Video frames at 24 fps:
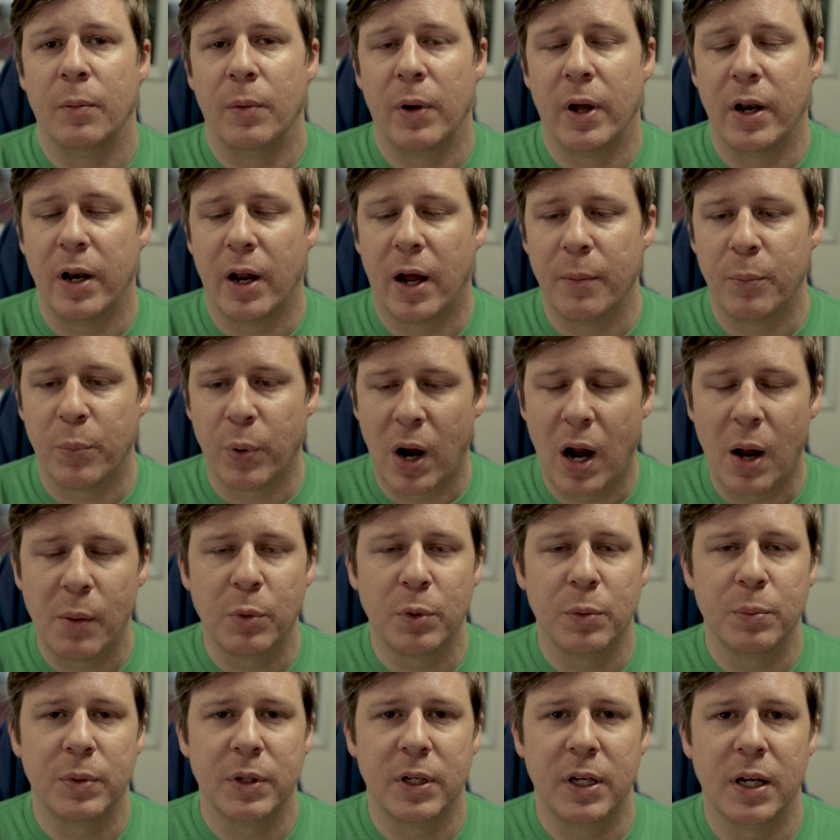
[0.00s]
and I
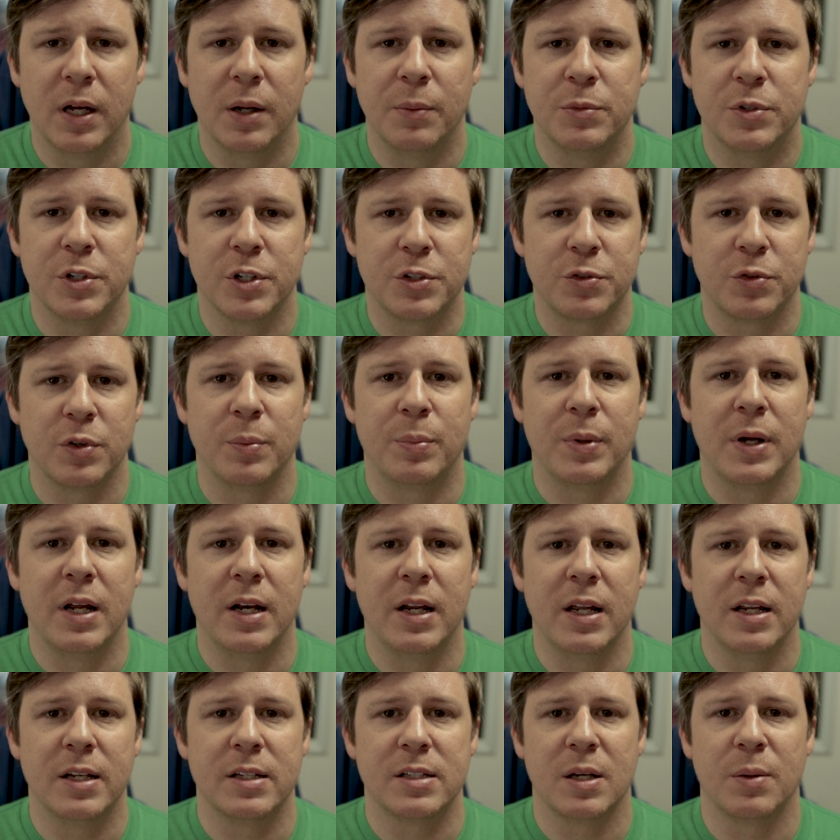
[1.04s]
probably am just
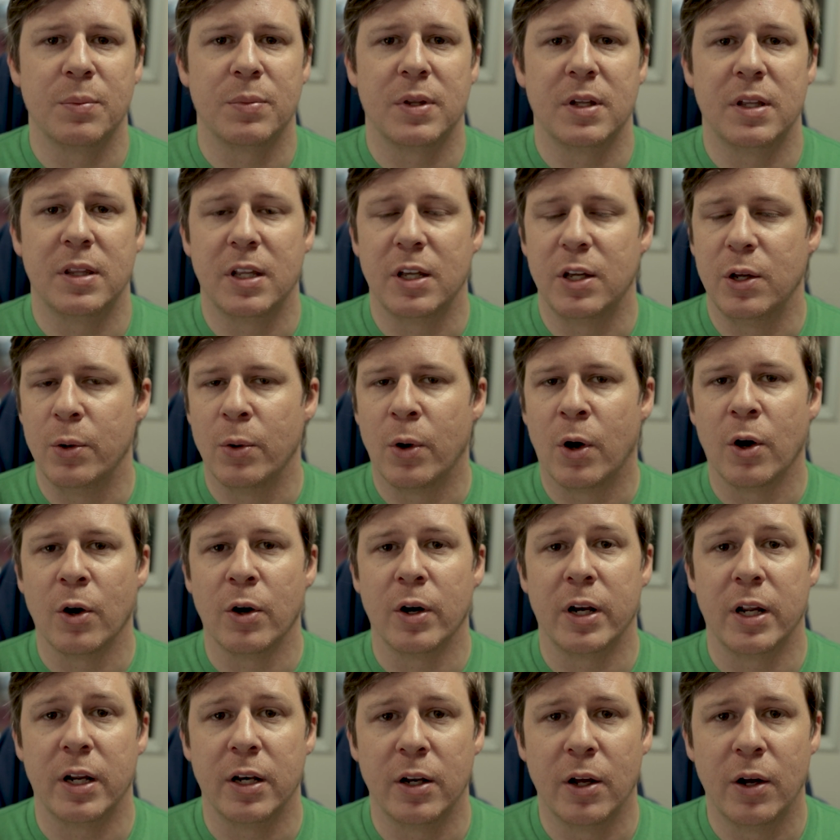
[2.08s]
repeating something that you
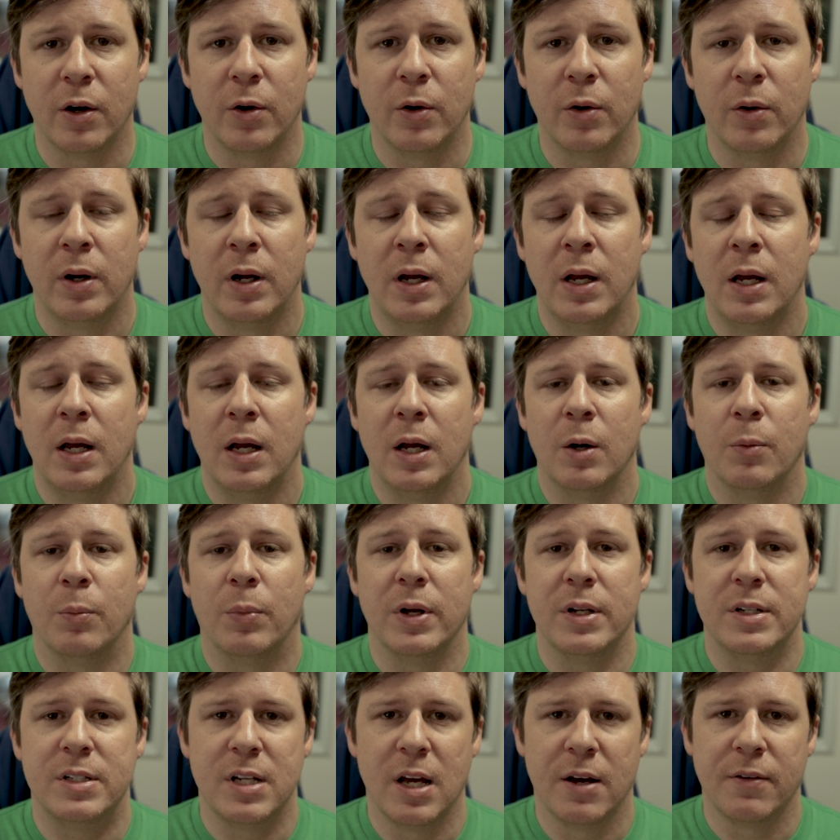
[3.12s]
already know,
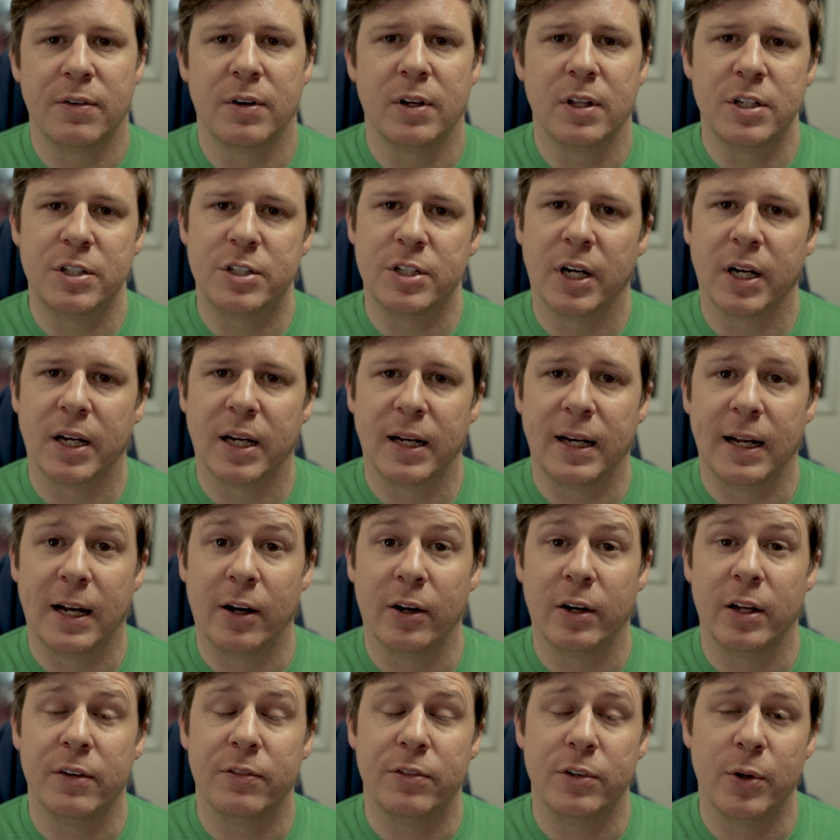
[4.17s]
but definitely check it
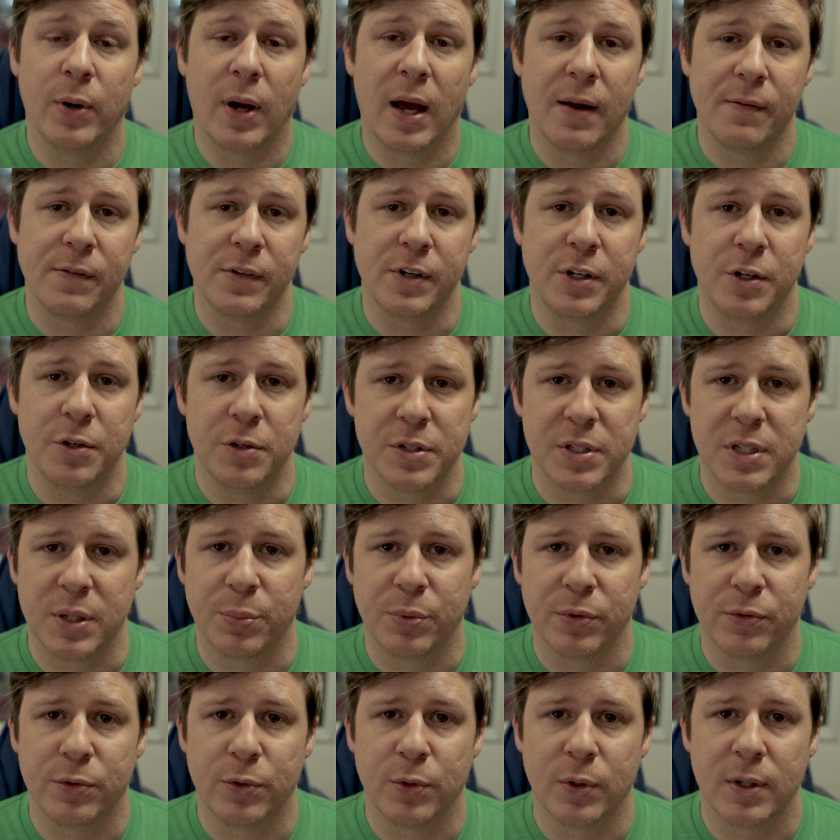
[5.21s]
out if you haven't used it
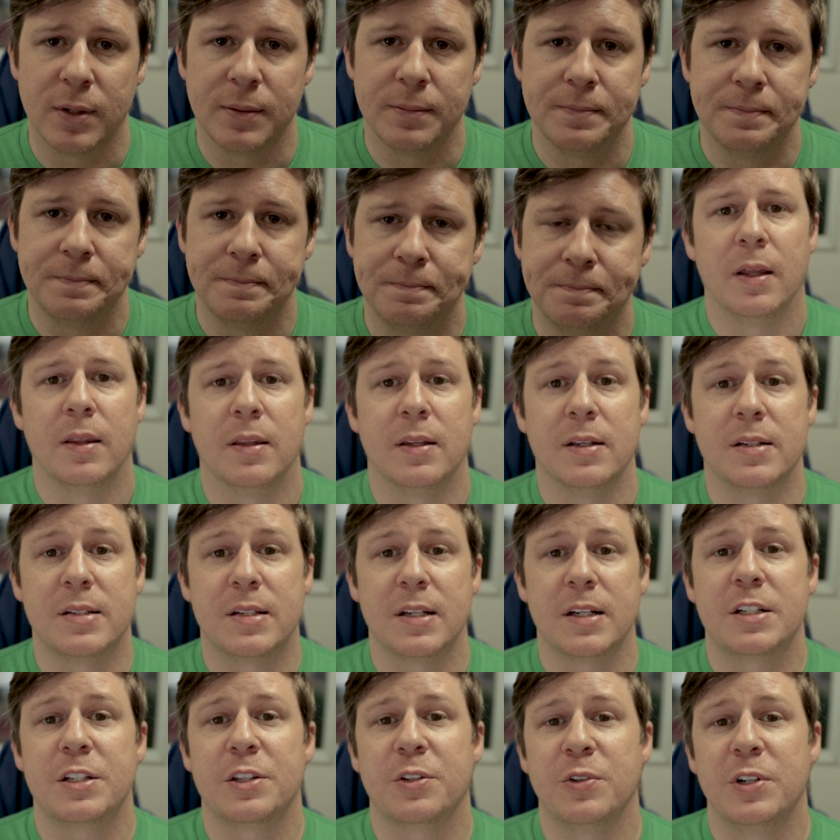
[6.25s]
before. The
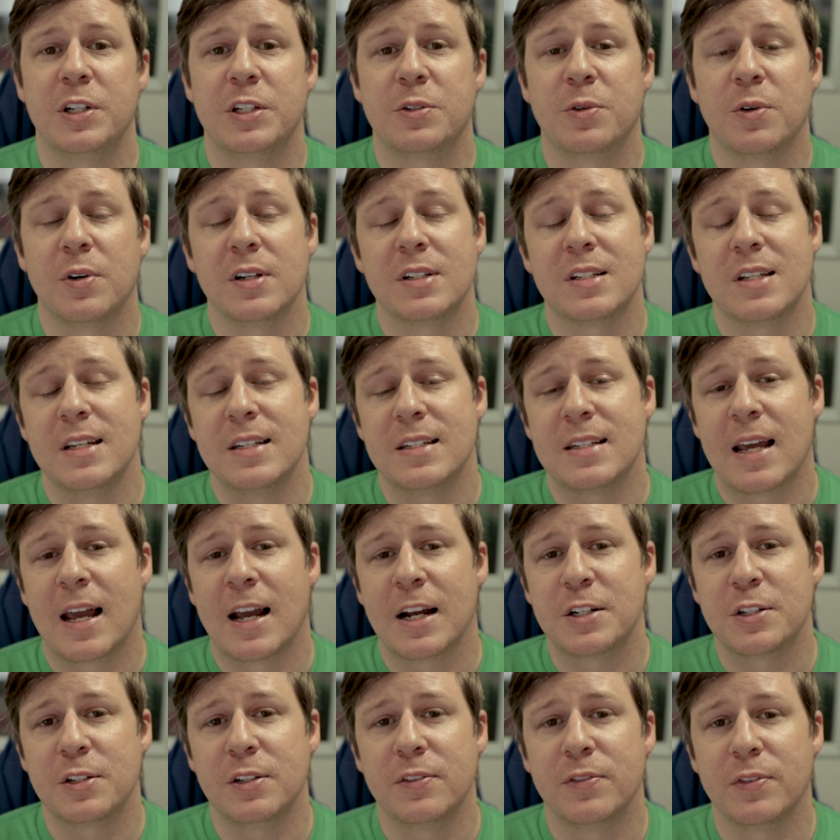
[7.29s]
sixth resource is
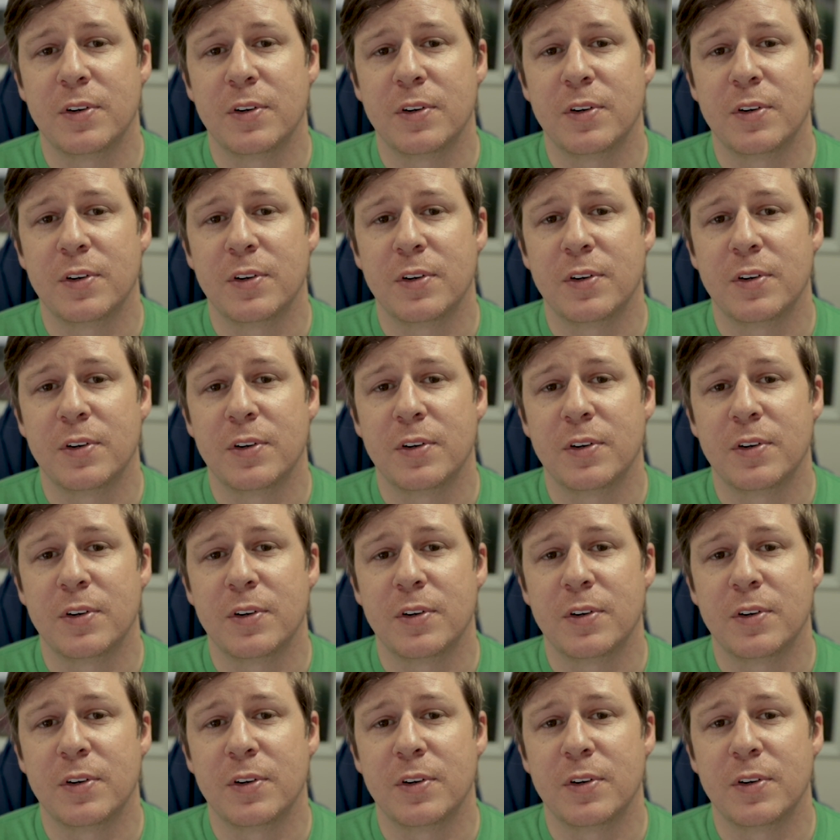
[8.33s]
actually